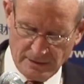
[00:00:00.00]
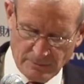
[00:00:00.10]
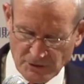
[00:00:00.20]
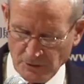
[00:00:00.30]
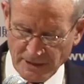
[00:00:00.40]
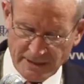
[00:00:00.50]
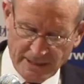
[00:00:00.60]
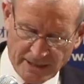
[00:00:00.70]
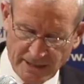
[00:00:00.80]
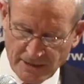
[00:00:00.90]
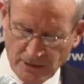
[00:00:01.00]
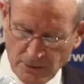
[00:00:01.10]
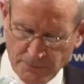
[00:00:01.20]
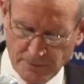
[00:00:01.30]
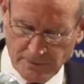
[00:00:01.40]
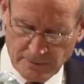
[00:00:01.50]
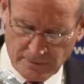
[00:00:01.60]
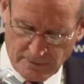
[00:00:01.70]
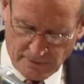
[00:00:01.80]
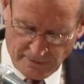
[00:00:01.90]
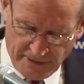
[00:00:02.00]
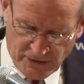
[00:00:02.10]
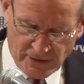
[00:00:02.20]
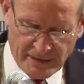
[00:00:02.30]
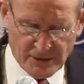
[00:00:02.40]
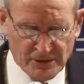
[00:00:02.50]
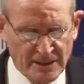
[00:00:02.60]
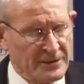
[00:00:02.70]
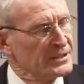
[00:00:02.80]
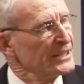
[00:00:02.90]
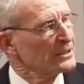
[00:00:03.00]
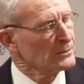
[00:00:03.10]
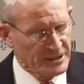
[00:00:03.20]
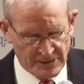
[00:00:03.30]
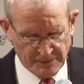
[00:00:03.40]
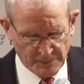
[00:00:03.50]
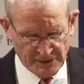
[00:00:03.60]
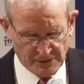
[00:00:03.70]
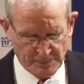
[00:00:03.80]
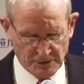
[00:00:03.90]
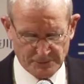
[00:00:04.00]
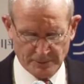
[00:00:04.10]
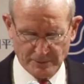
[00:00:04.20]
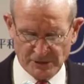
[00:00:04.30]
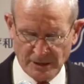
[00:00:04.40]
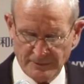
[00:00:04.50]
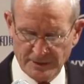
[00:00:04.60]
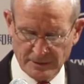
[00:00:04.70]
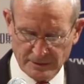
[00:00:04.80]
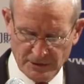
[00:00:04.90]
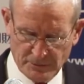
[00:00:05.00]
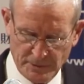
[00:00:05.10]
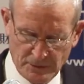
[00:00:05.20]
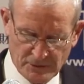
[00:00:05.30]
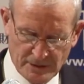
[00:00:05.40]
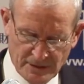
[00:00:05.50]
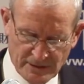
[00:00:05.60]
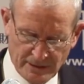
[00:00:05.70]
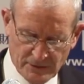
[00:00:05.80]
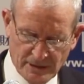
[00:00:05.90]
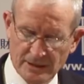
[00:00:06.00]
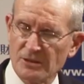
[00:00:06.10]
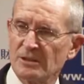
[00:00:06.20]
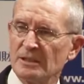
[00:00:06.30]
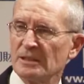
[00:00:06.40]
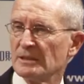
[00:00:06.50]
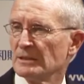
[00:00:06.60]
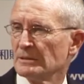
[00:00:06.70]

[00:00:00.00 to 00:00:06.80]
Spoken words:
It was only a decade ago that China signed the Declaration of Principles for resolving disputes in the South China Sea,